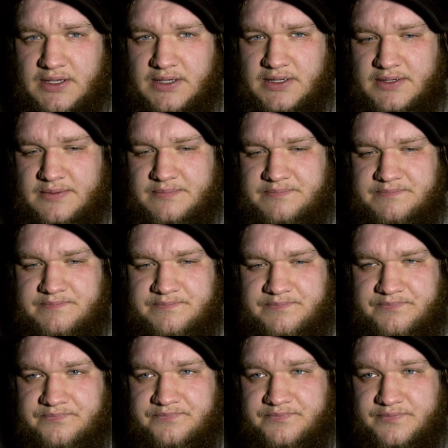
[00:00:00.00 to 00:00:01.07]

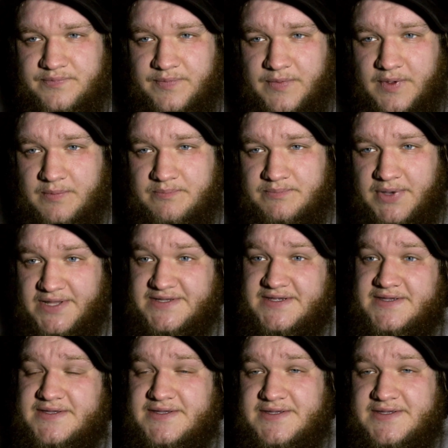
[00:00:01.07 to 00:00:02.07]
But